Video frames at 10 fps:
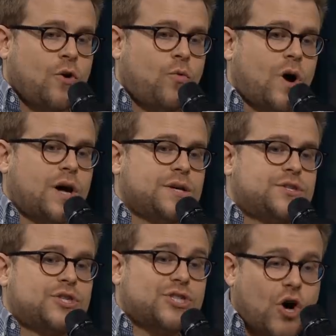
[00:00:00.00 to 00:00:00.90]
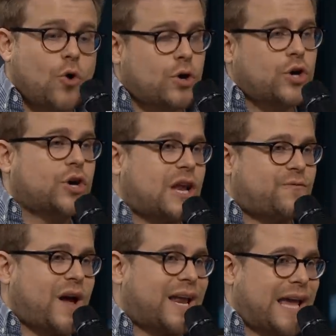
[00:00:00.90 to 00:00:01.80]
was so good at
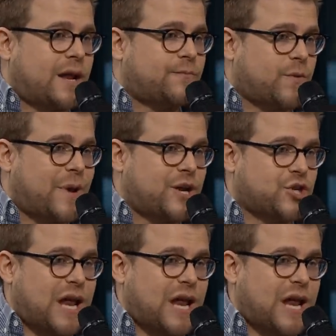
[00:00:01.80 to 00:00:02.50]
finding out information,